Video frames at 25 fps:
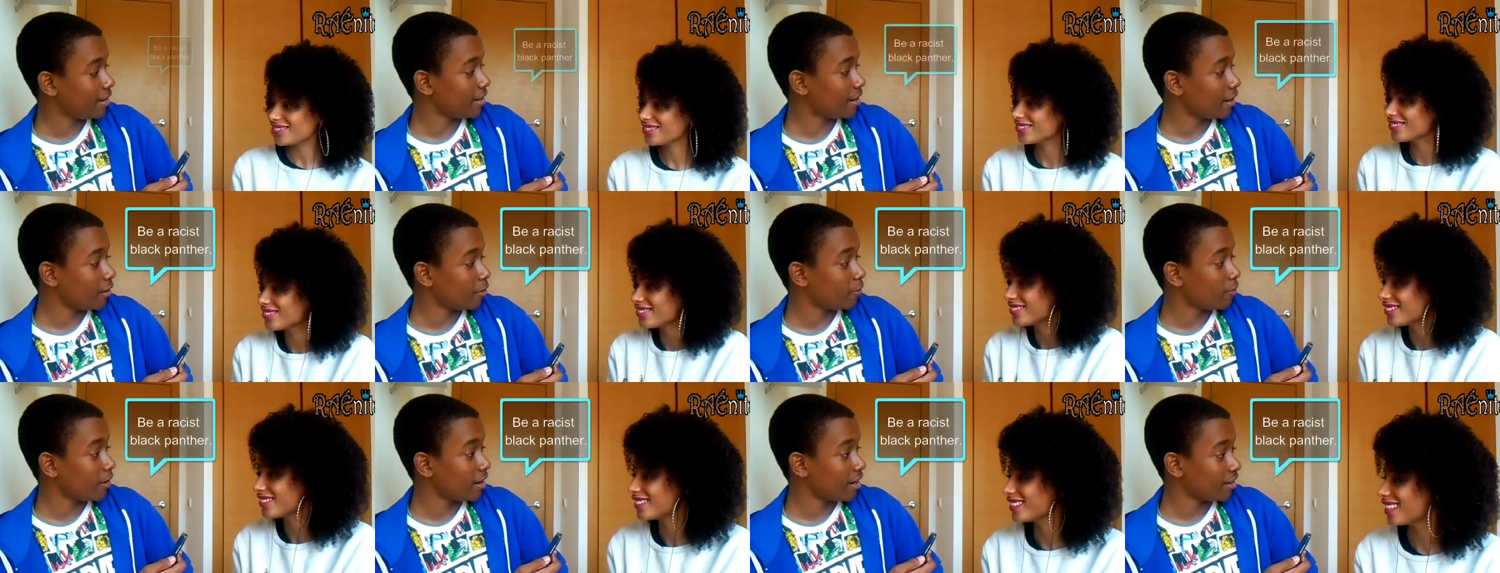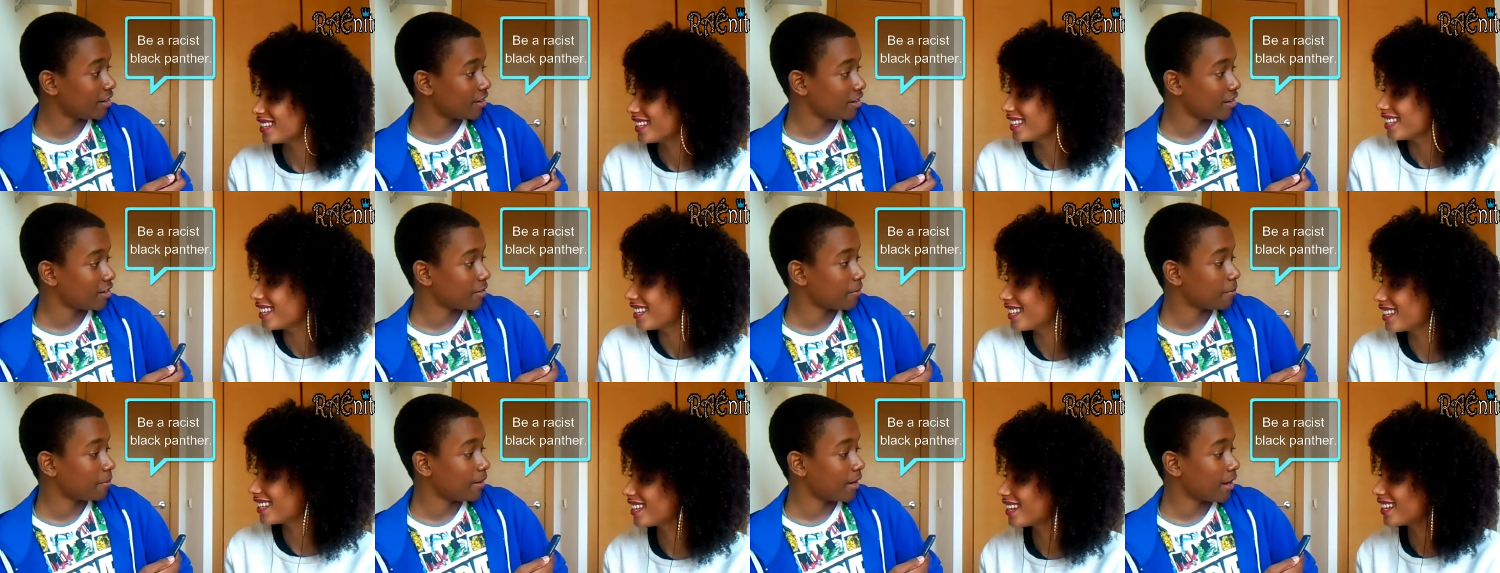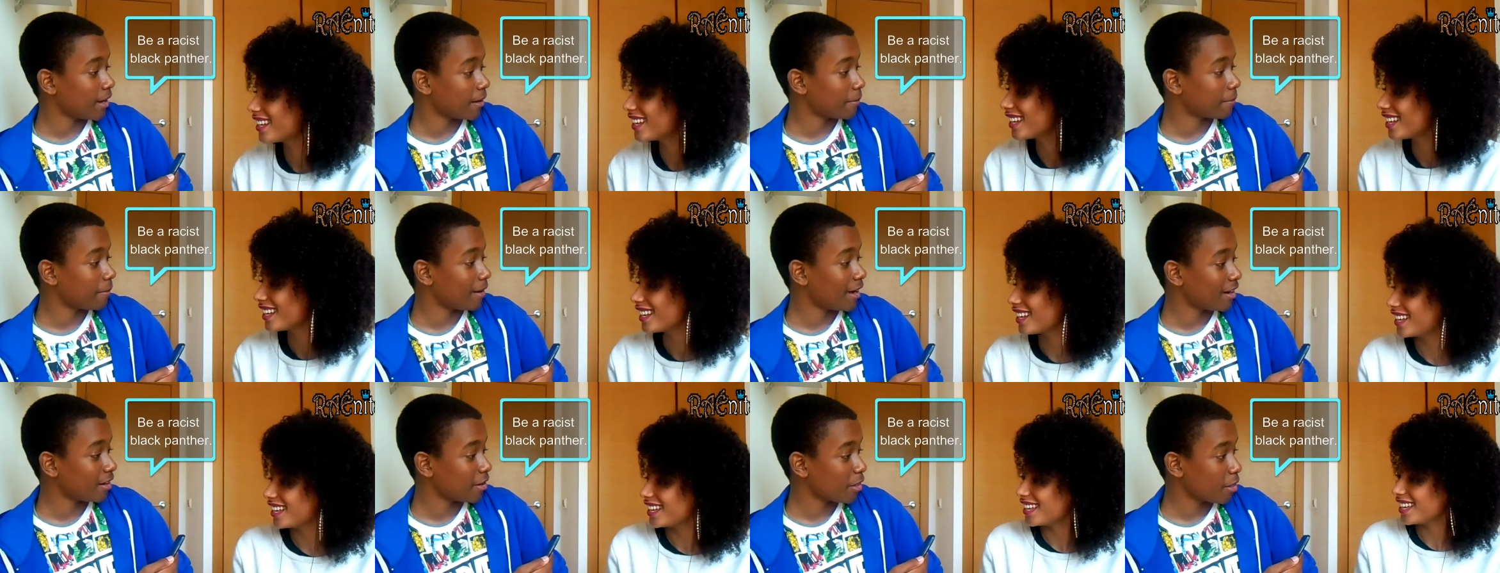Speaker 1: Be a racist
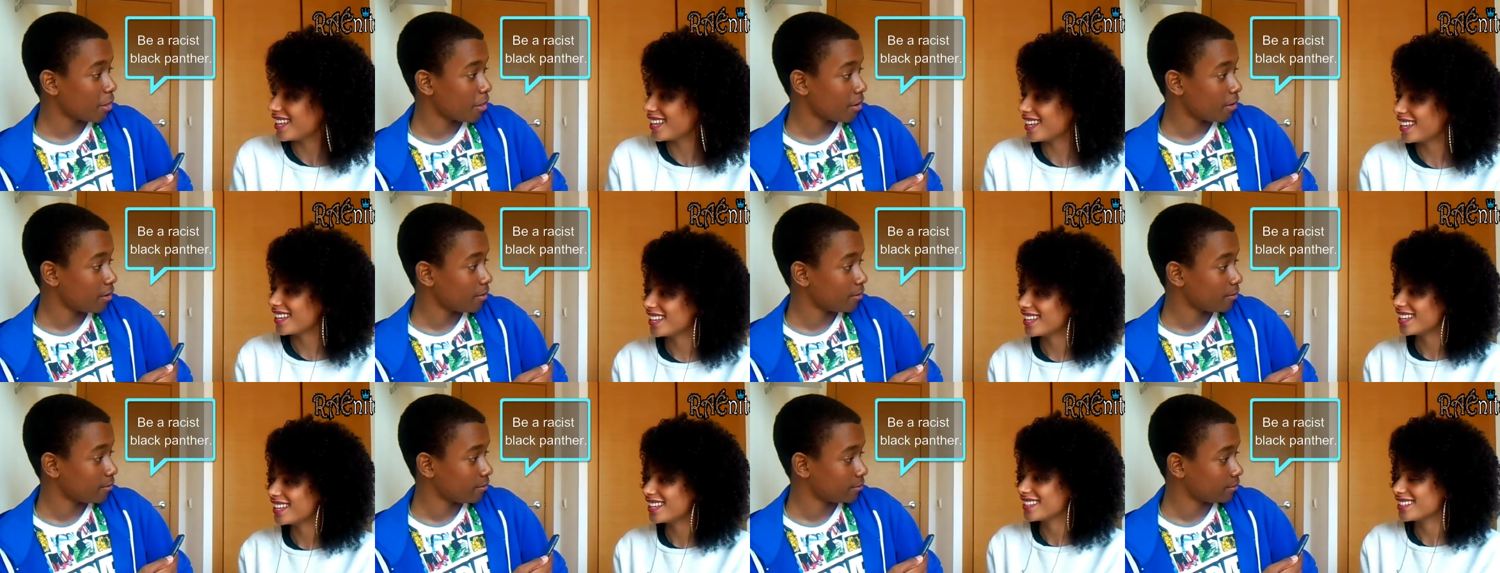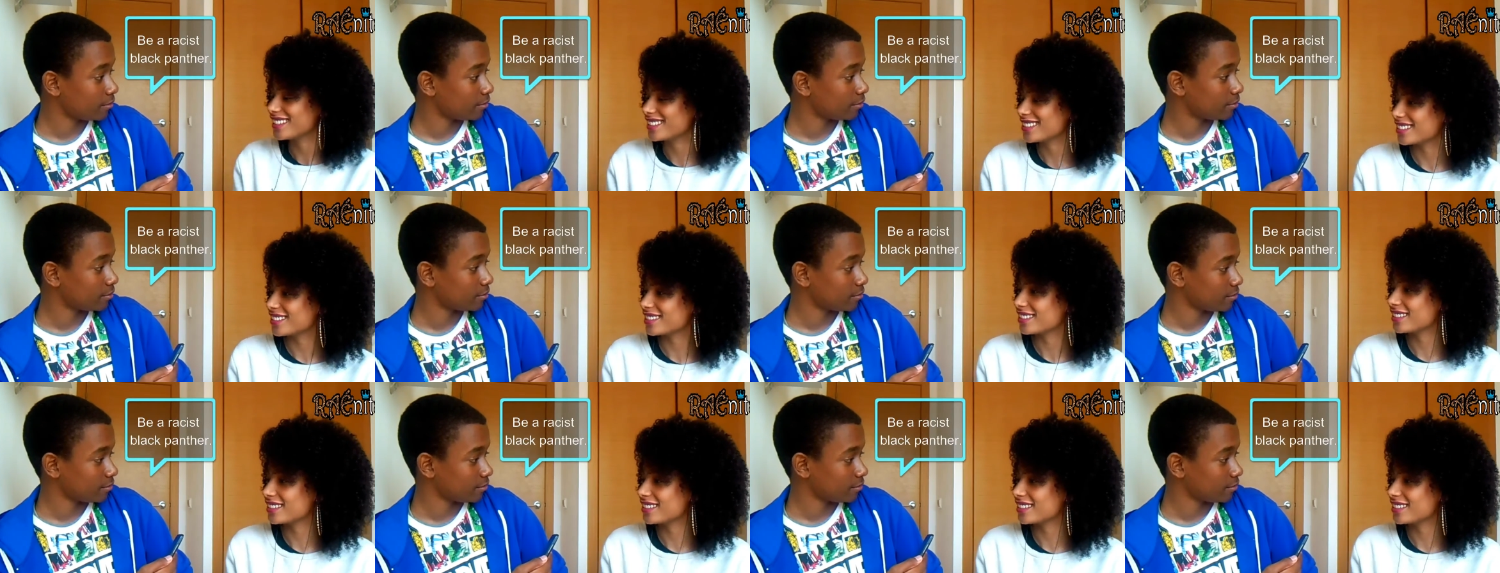Black Panther.